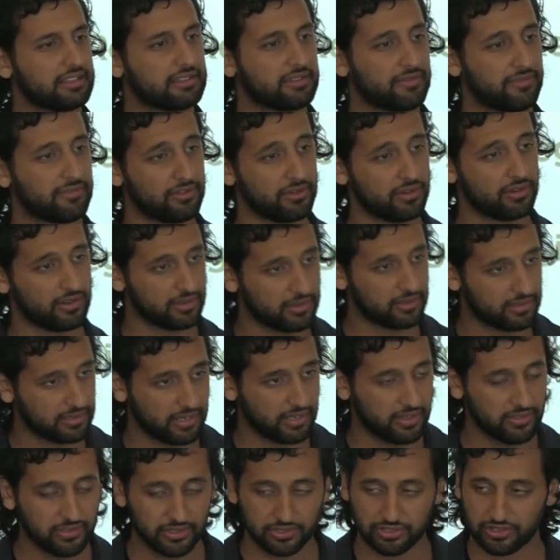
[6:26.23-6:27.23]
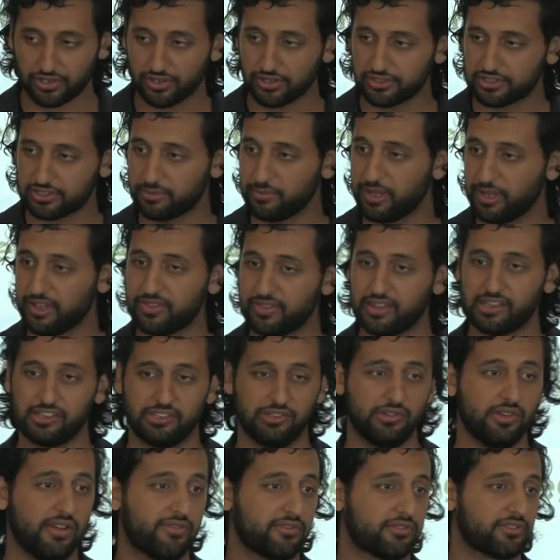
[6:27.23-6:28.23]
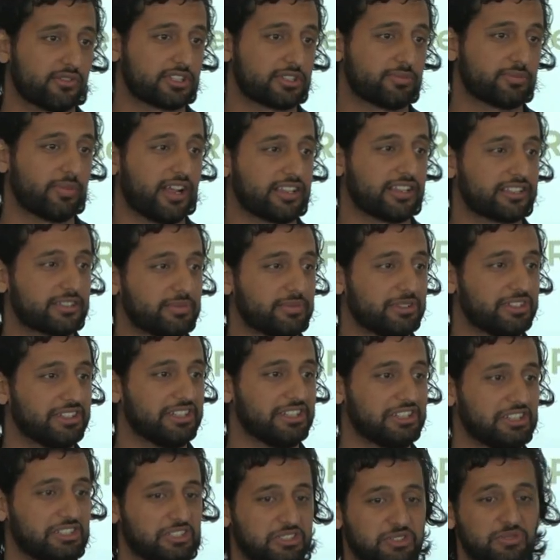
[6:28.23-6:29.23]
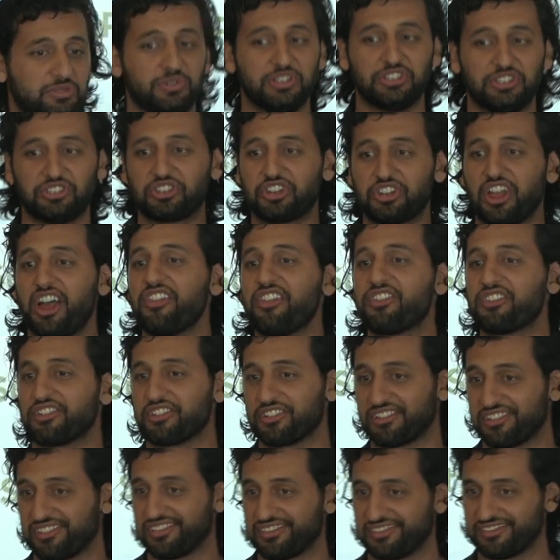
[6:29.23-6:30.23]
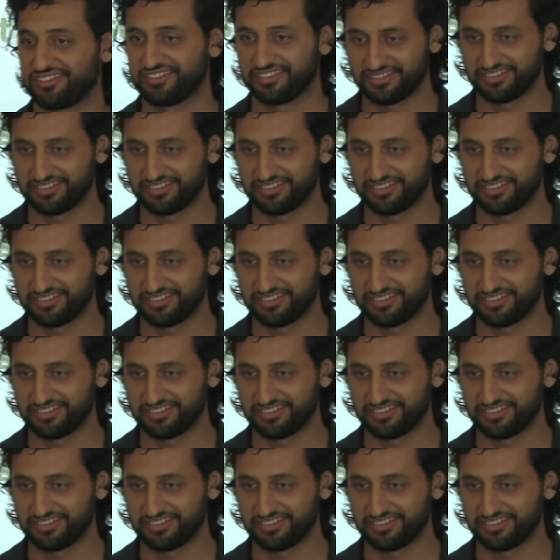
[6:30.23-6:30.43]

if you're in the church, amen, that you have a responsibility to each other. Yes.